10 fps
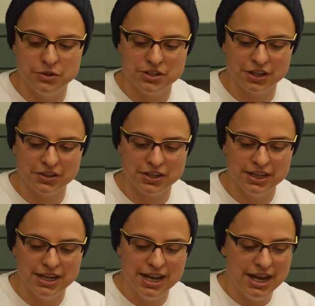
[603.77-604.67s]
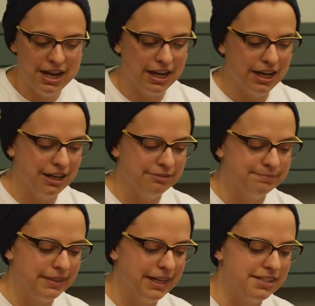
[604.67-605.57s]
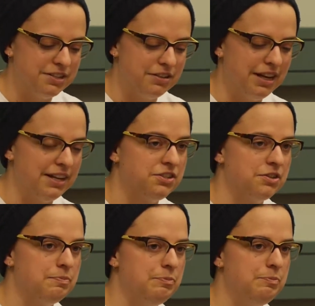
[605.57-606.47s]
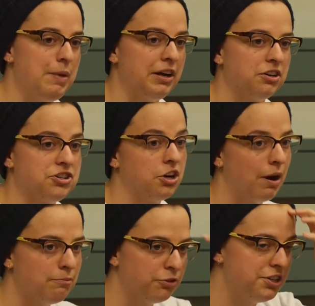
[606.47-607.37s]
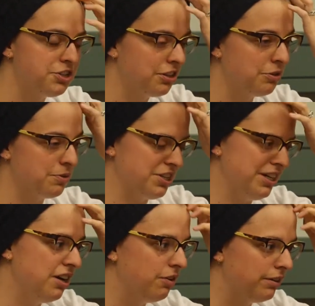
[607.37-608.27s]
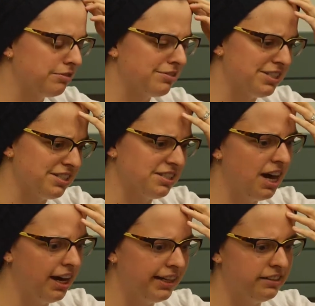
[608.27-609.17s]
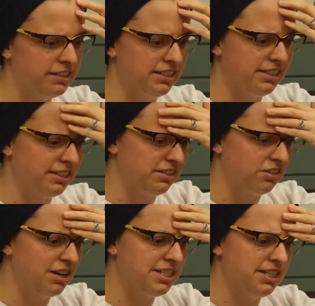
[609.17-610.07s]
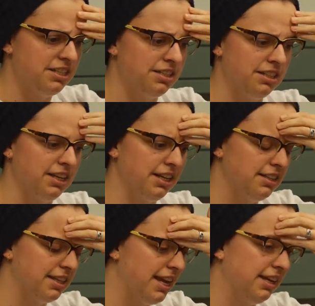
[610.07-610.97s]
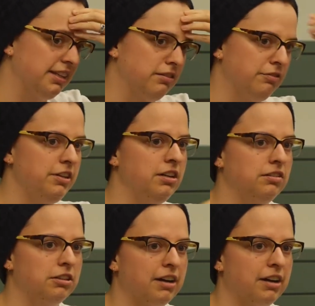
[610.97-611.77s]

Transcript: to each other. Um, and to and to better show up for each other, which I know everyone's is tired and exhausted, and they, they can't get their feet on the